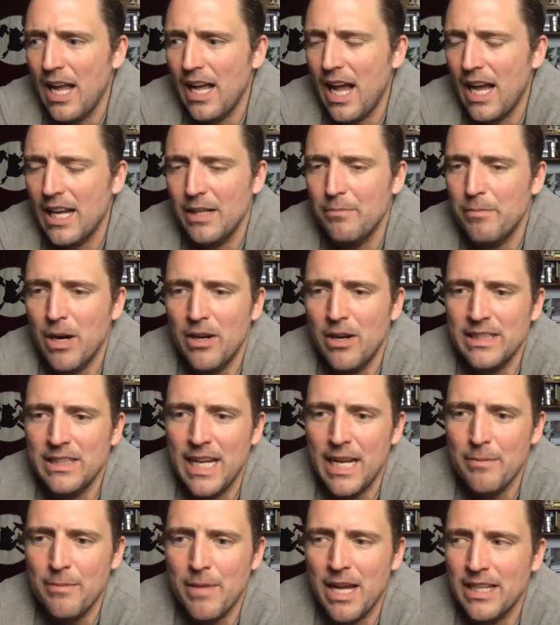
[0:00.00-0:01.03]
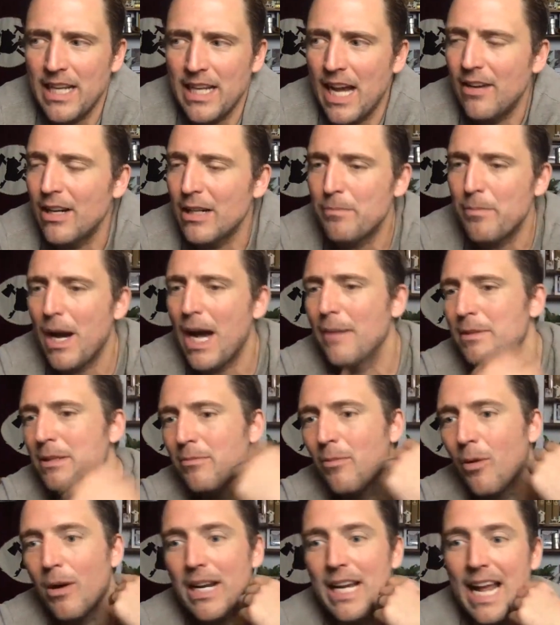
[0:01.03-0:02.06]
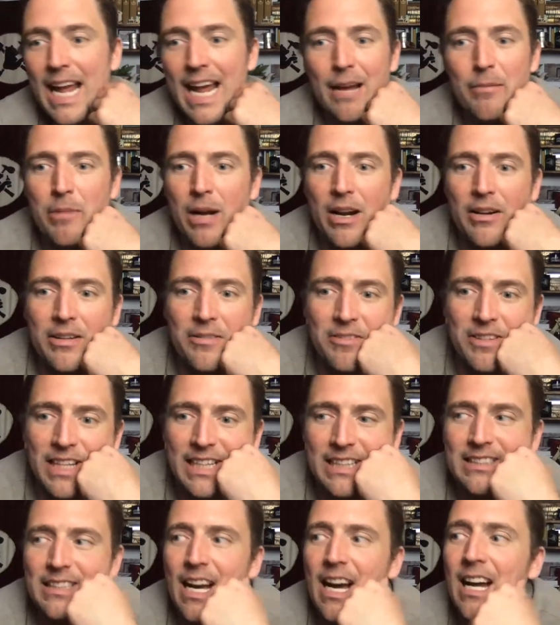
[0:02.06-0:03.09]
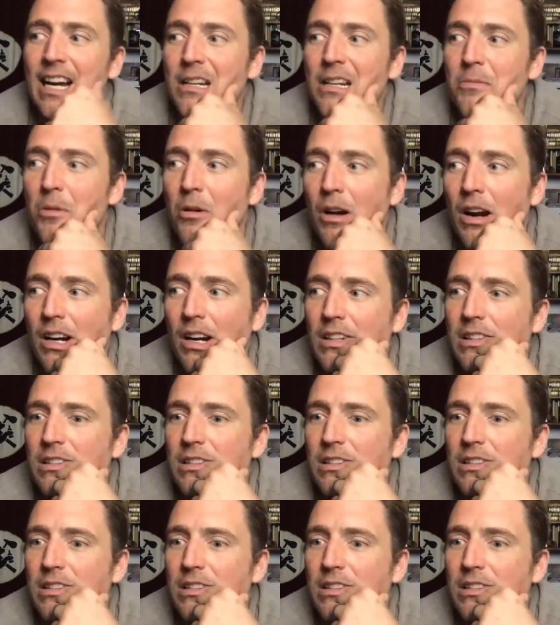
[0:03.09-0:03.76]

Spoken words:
can barely name any. I like Bobby Moynihan, but I don't even think he's on anymore.